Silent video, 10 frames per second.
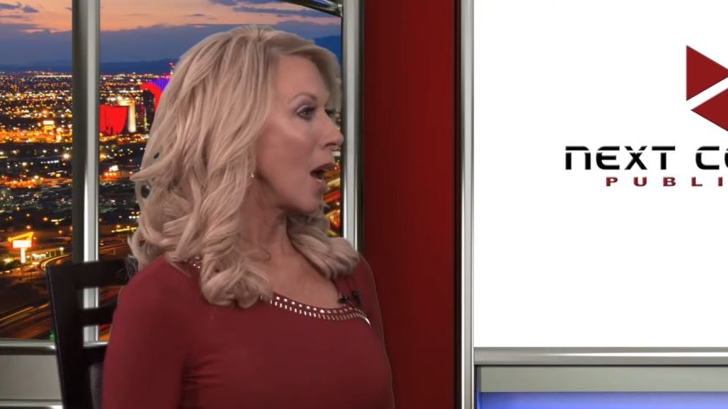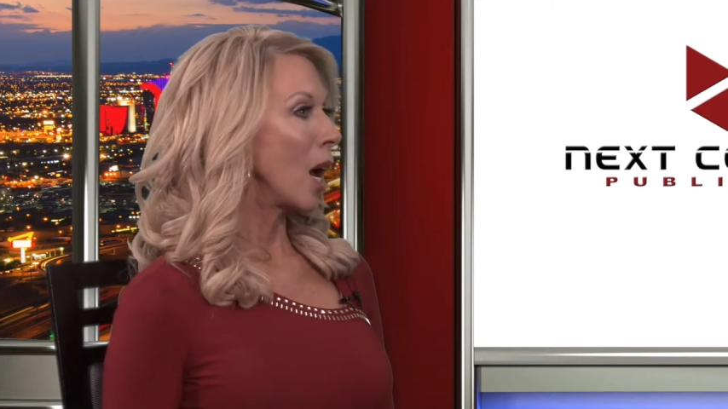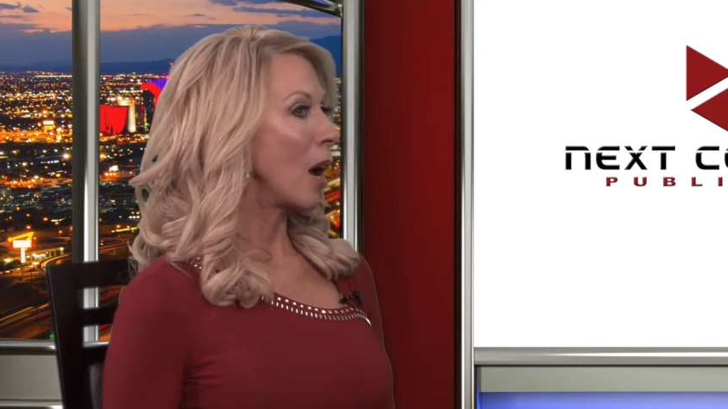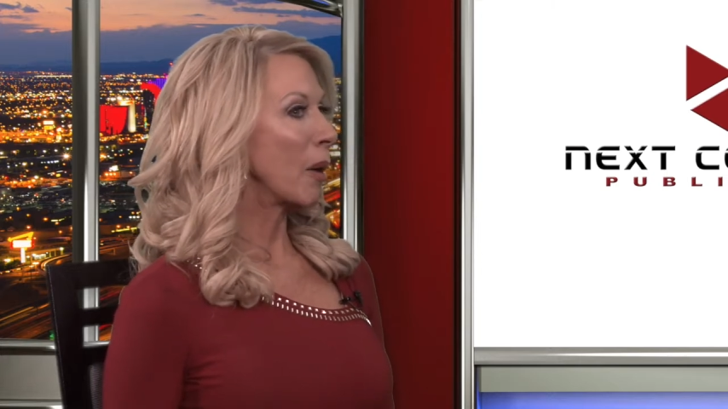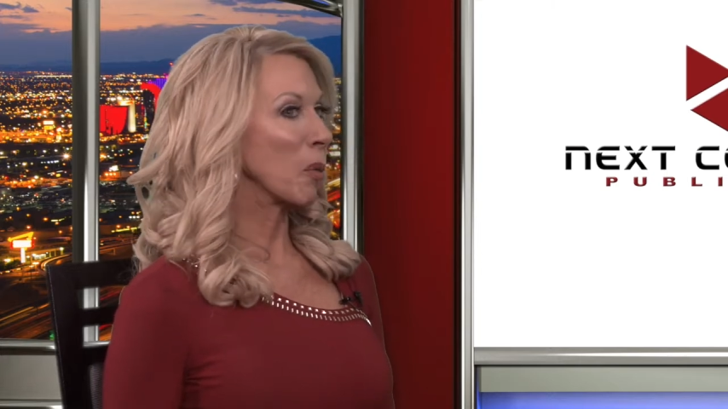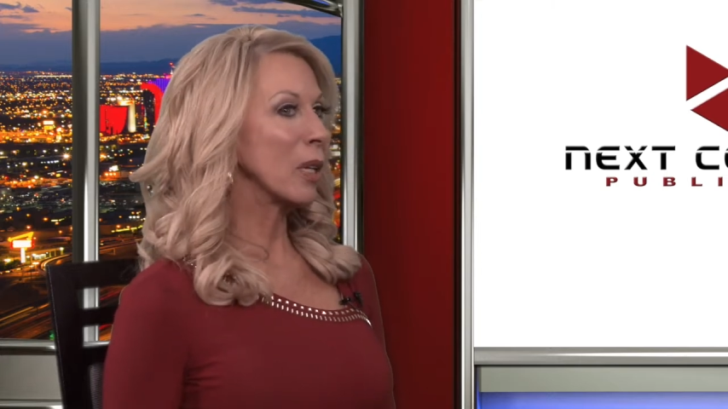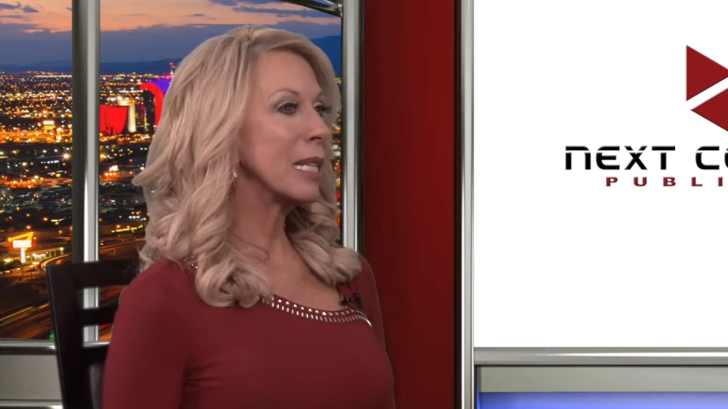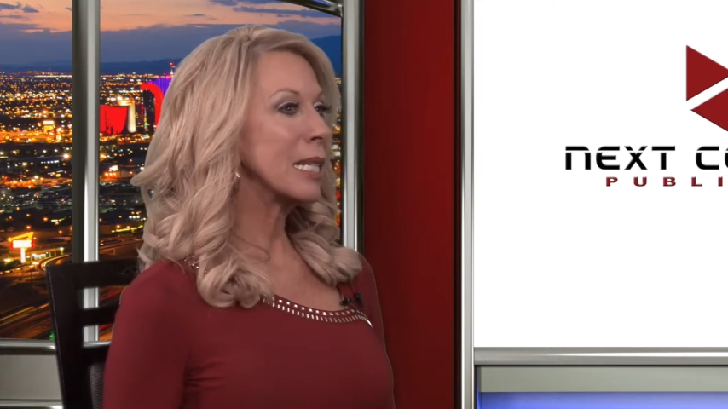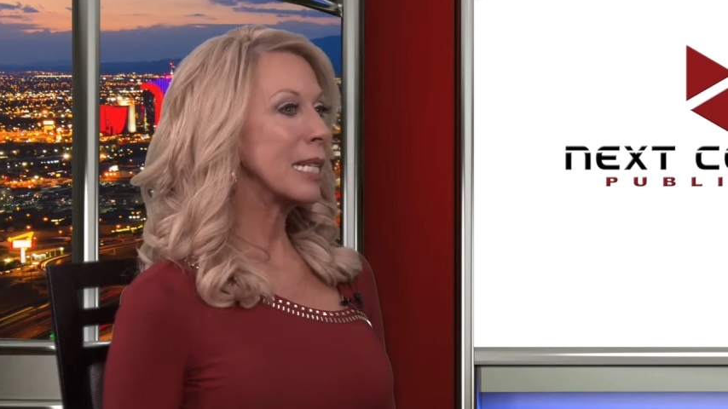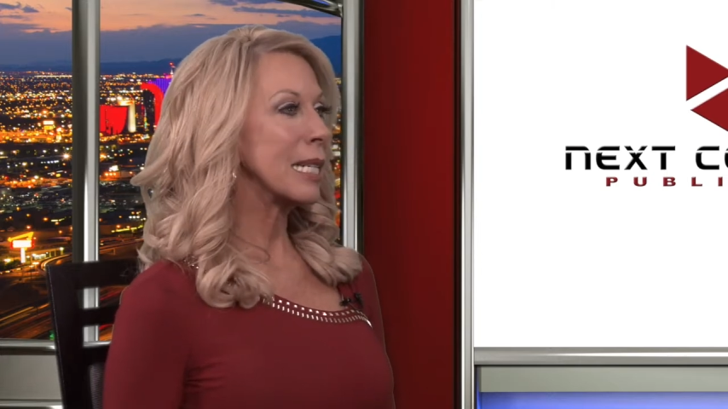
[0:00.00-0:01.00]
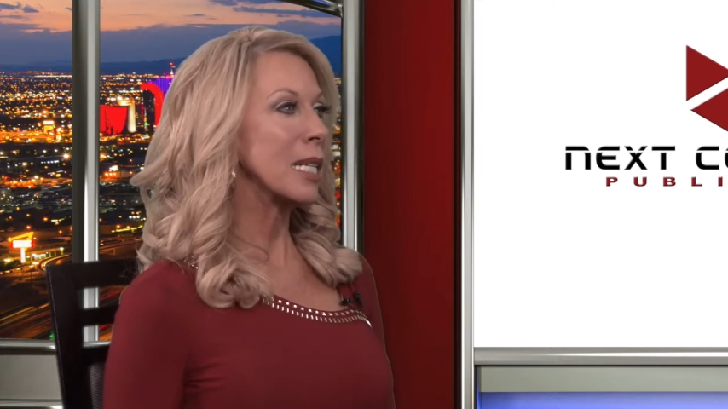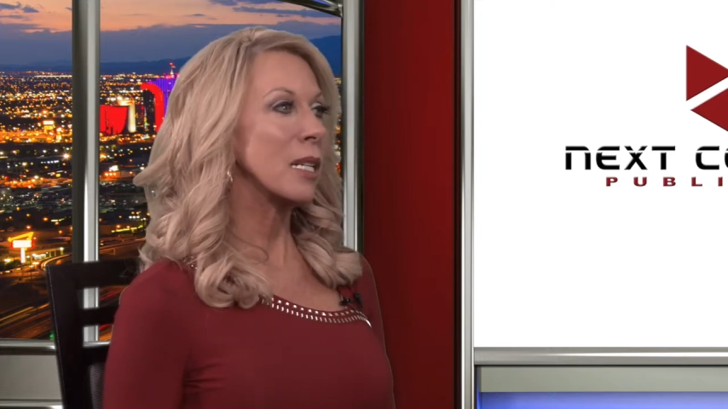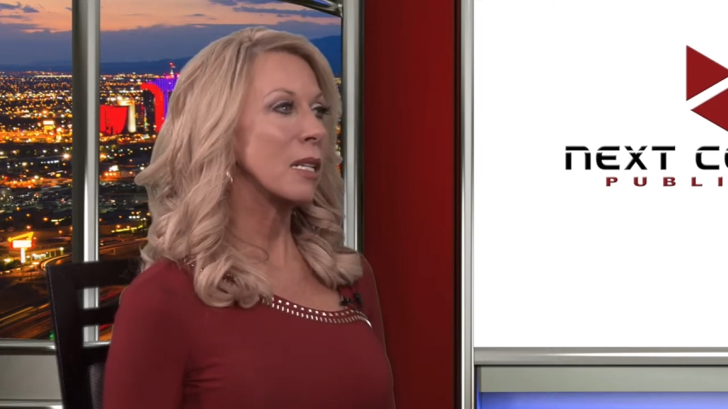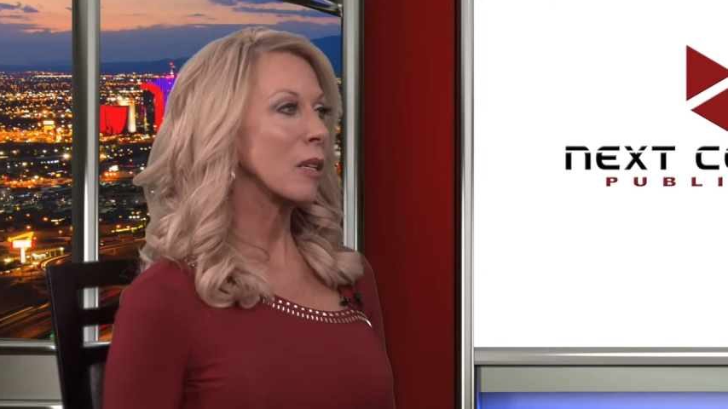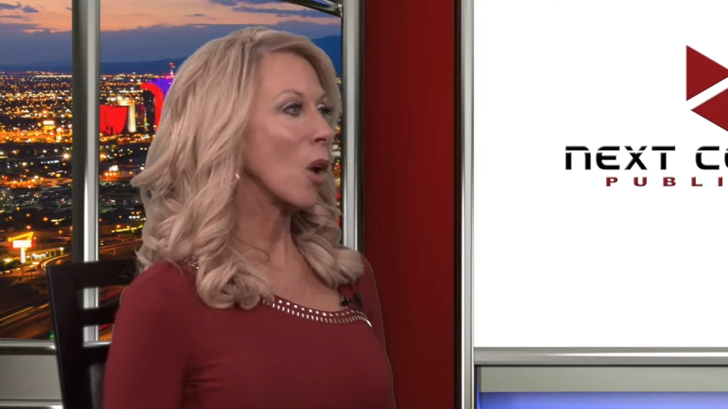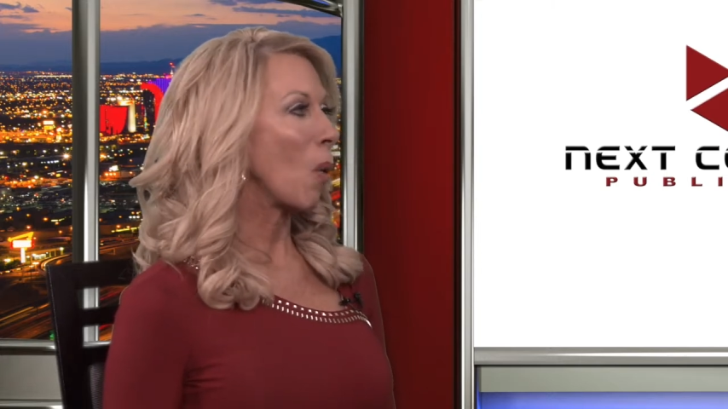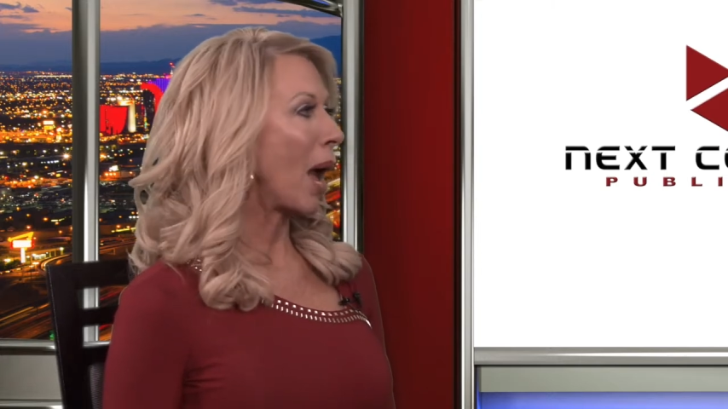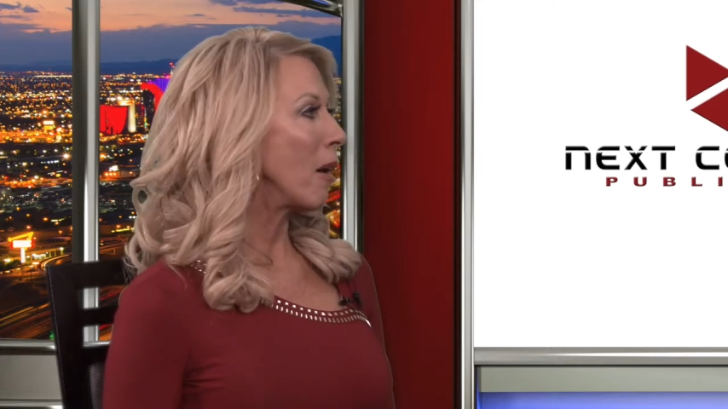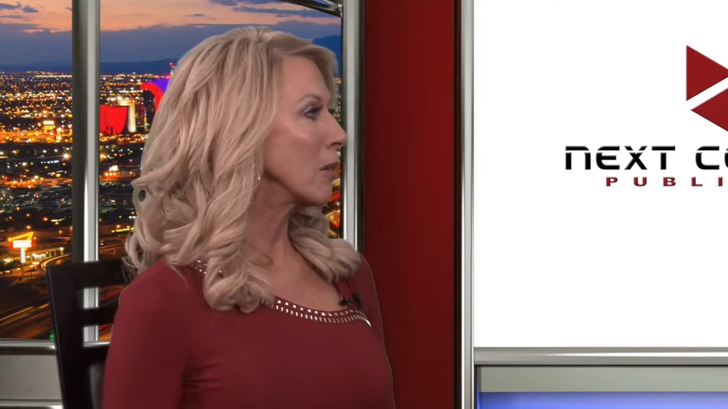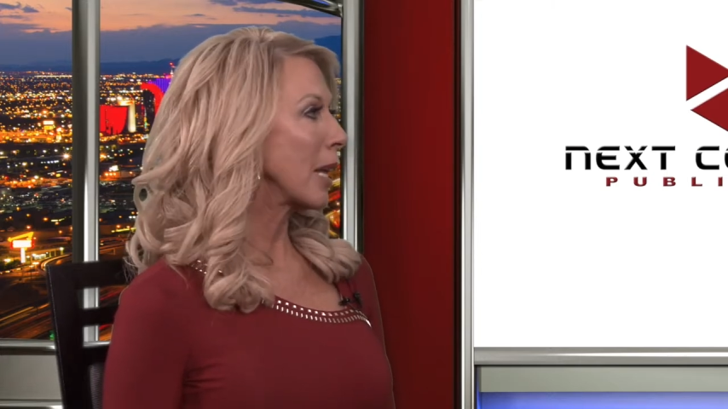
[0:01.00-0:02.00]
uh, I really didn't go
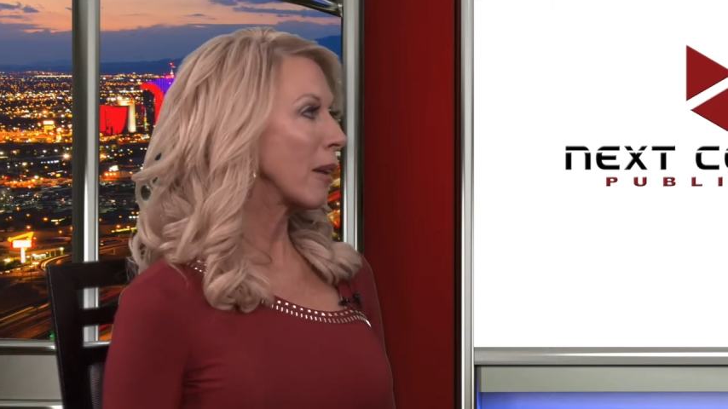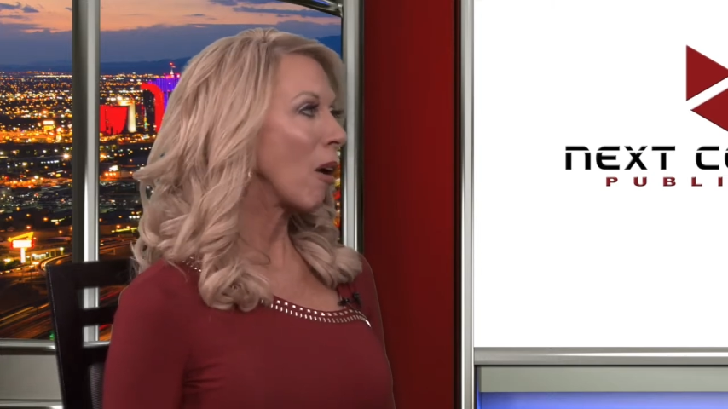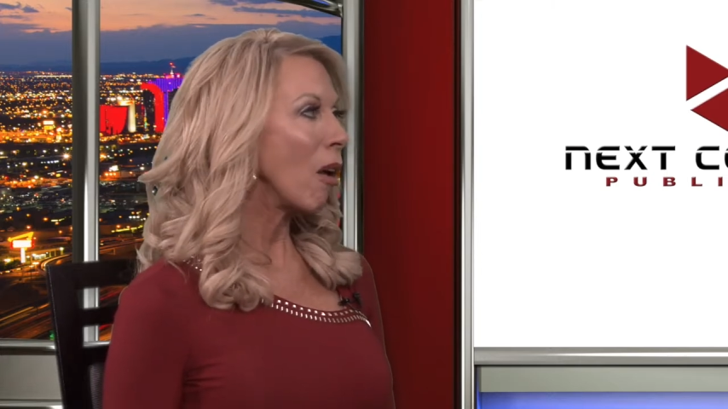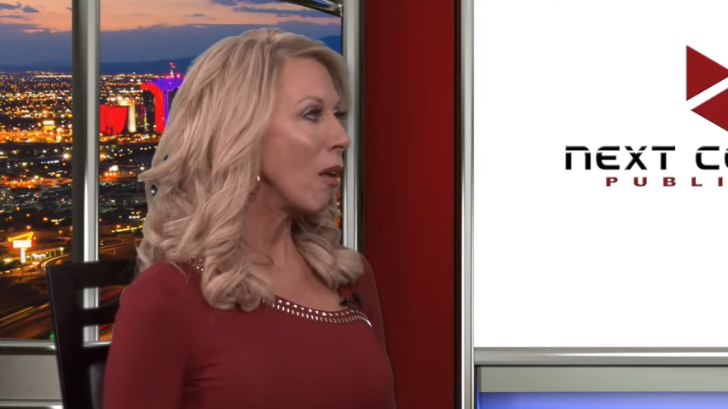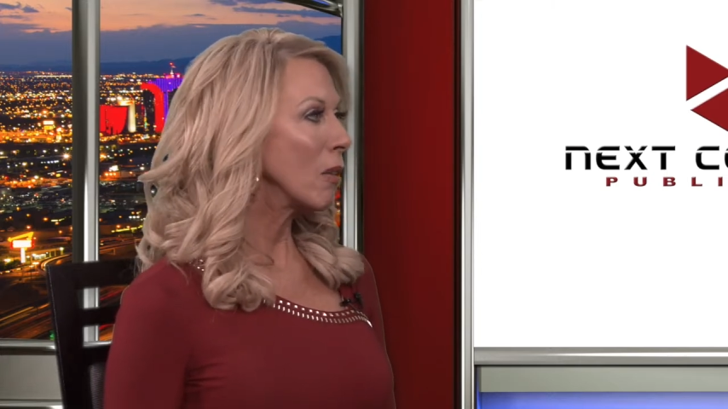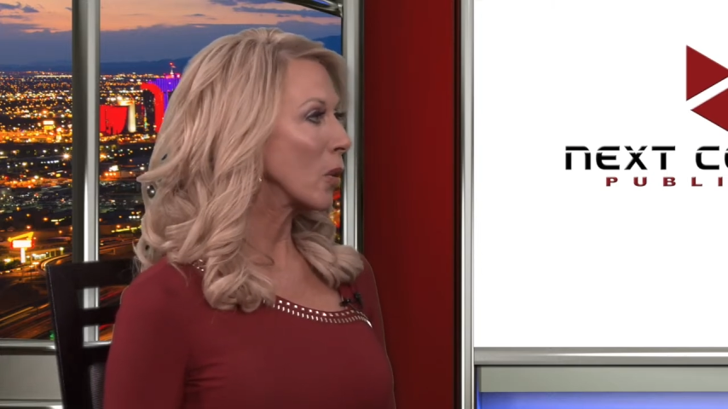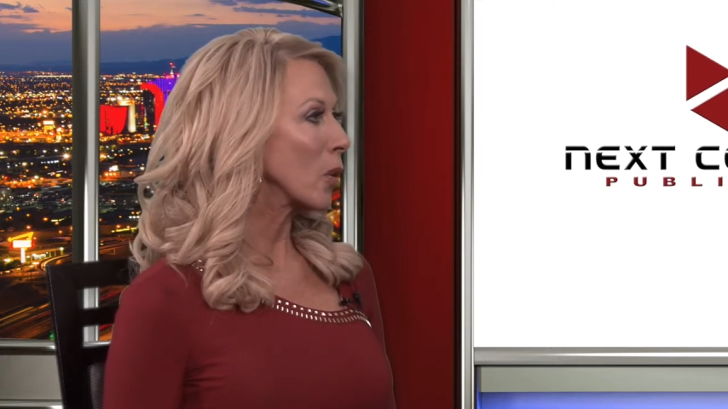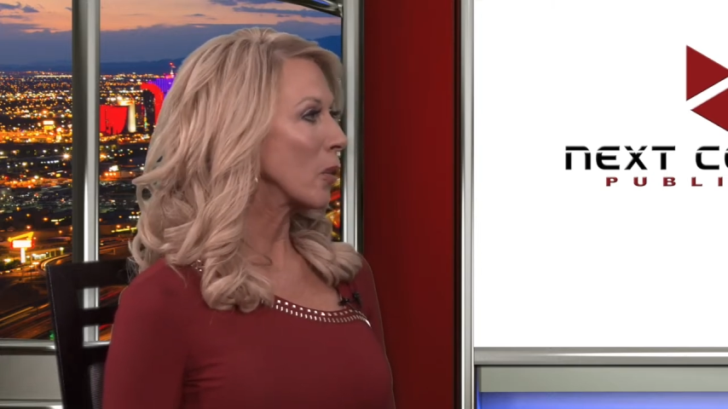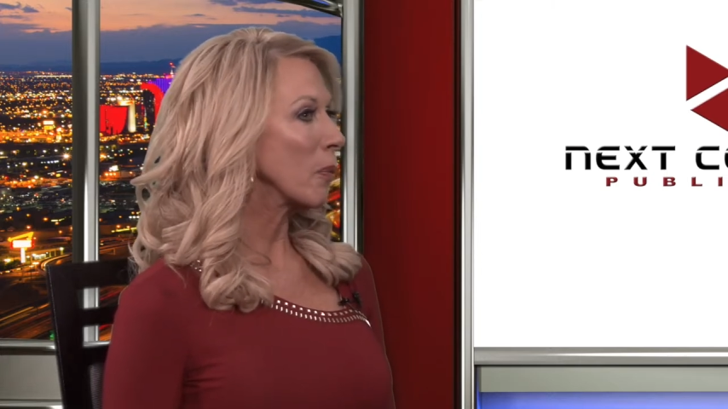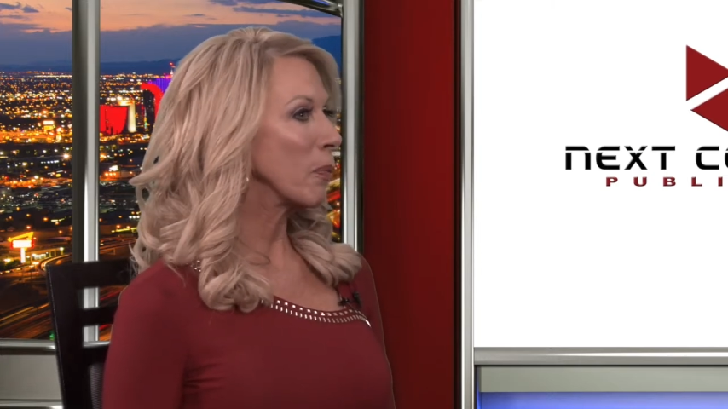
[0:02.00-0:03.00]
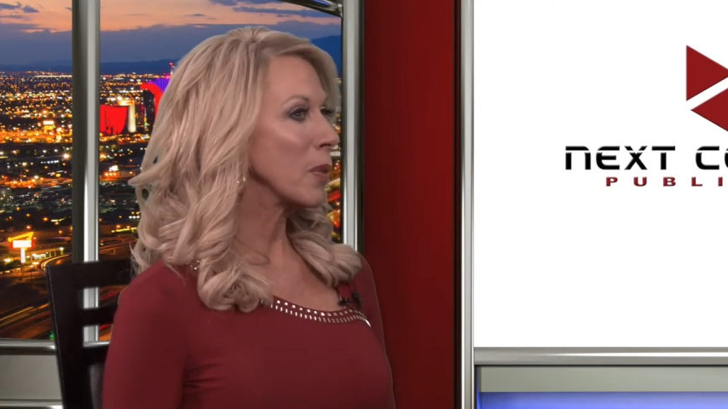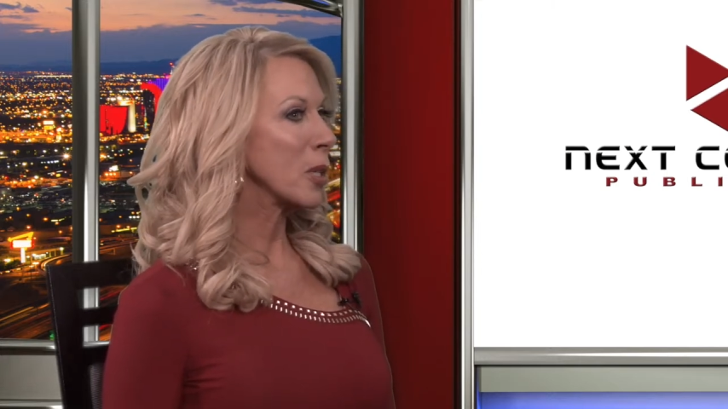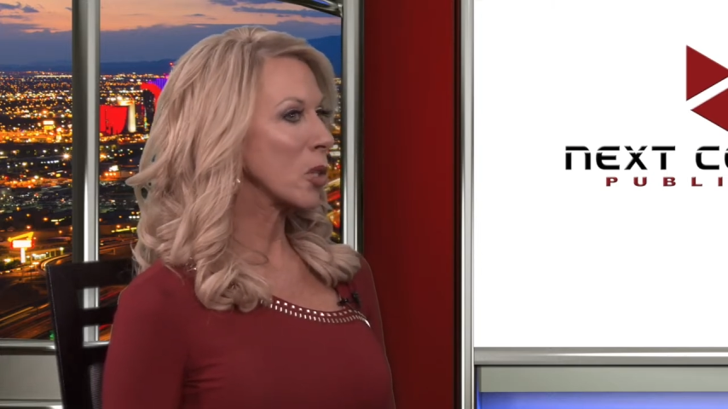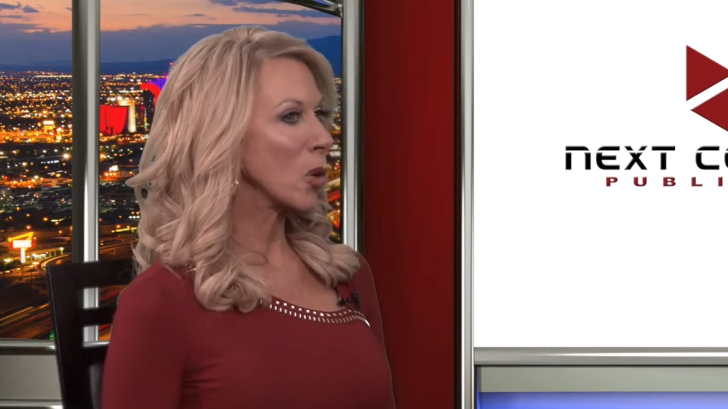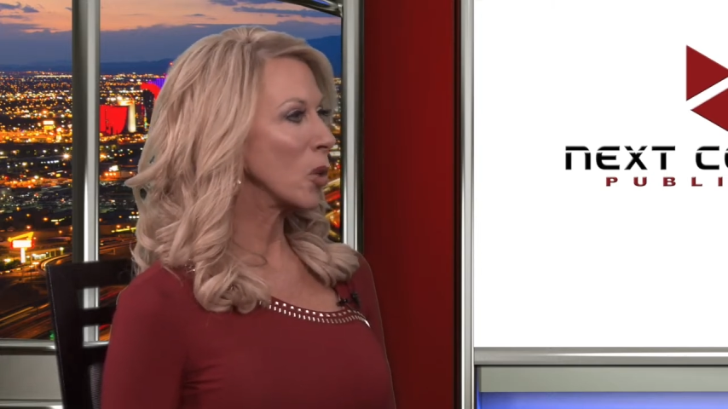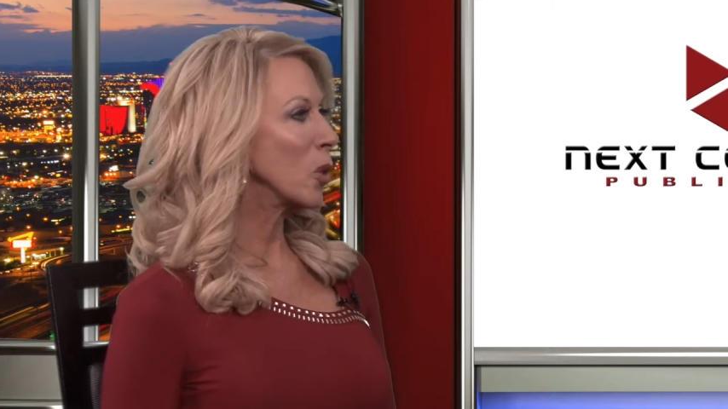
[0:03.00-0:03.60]
out at all, or so